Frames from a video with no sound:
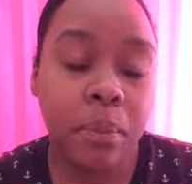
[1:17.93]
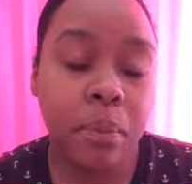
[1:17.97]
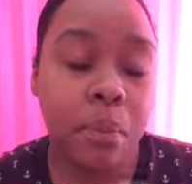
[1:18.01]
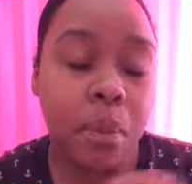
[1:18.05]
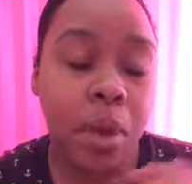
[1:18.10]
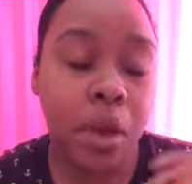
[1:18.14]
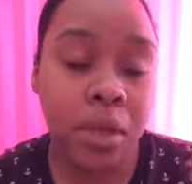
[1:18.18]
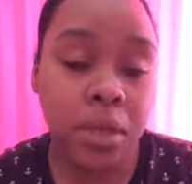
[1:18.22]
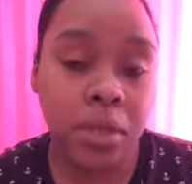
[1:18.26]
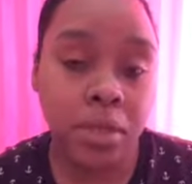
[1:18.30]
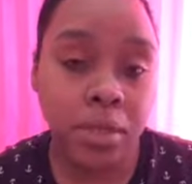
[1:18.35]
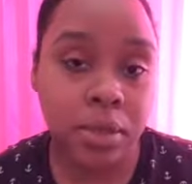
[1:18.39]

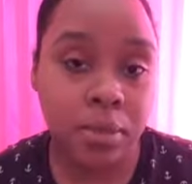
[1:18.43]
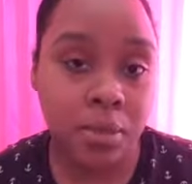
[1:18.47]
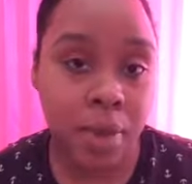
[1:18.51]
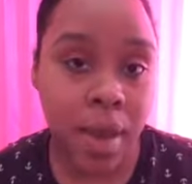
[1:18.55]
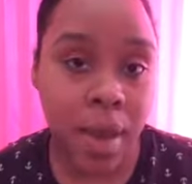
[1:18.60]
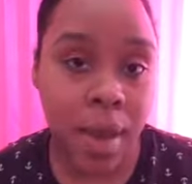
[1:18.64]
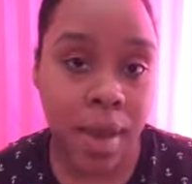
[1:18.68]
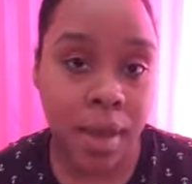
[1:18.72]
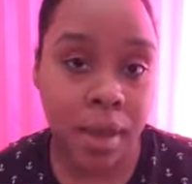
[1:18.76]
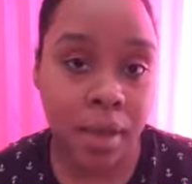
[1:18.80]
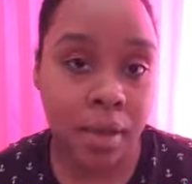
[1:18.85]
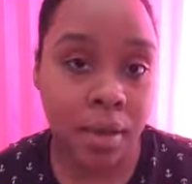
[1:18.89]
months
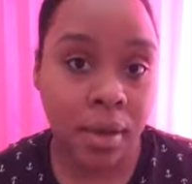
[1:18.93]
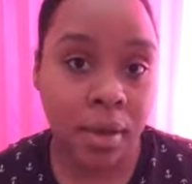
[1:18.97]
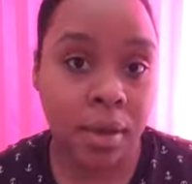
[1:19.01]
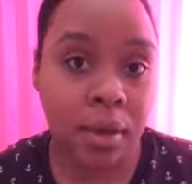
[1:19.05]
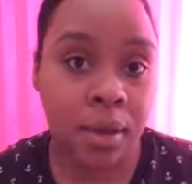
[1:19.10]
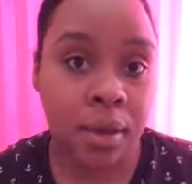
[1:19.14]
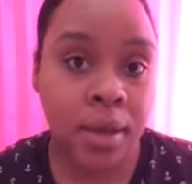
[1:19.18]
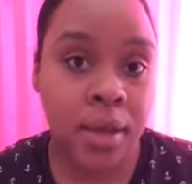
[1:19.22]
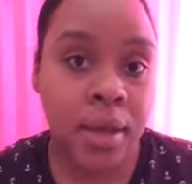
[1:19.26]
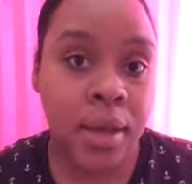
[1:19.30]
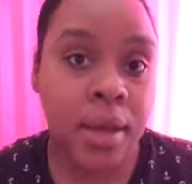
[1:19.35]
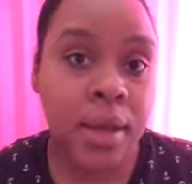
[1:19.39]
back
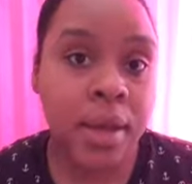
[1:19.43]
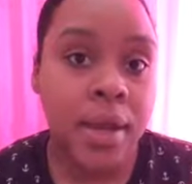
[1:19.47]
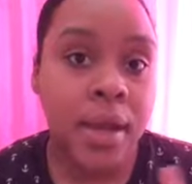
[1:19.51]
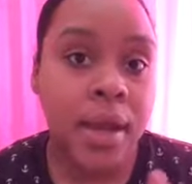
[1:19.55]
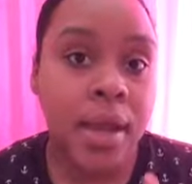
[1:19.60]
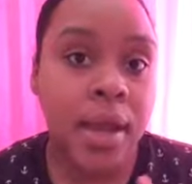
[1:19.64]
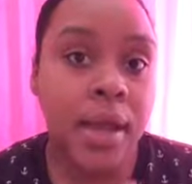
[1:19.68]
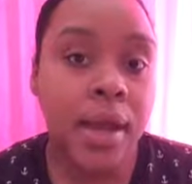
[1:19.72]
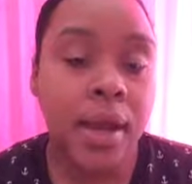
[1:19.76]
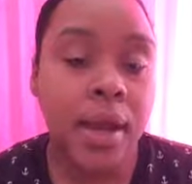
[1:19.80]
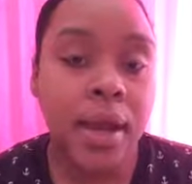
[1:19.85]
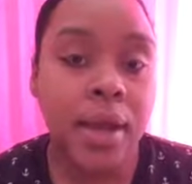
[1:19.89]

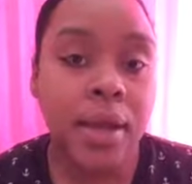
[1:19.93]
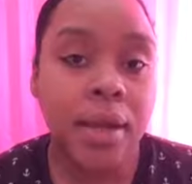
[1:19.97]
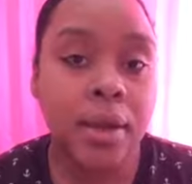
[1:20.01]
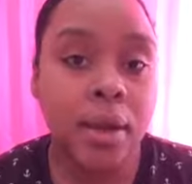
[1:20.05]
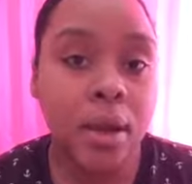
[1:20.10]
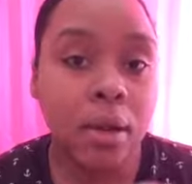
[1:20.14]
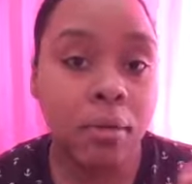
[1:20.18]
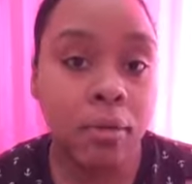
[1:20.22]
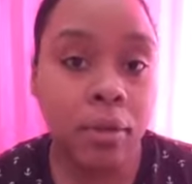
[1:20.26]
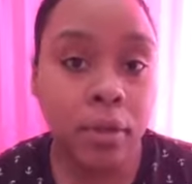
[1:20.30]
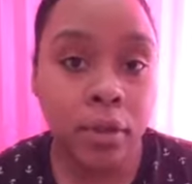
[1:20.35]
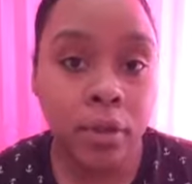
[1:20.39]
and I
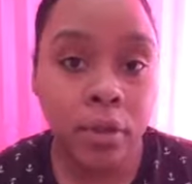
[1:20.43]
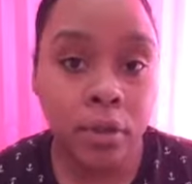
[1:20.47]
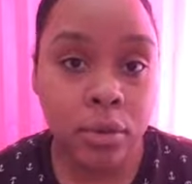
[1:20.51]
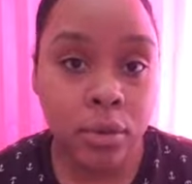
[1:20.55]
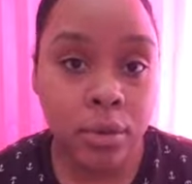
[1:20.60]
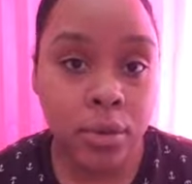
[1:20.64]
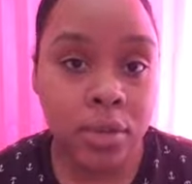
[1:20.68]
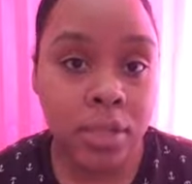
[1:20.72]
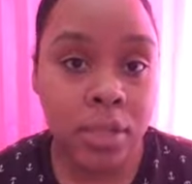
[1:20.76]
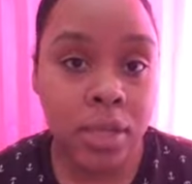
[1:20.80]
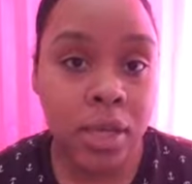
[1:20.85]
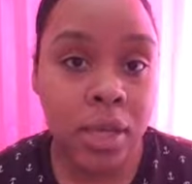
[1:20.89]
never
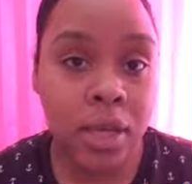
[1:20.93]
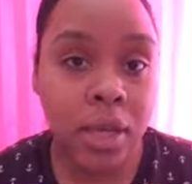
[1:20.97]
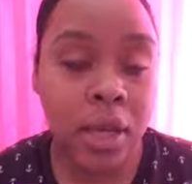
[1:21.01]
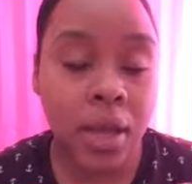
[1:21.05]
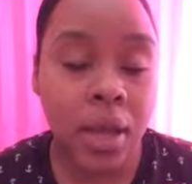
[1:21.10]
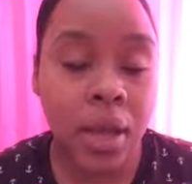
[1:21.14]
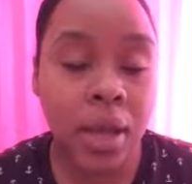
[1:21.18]
used it.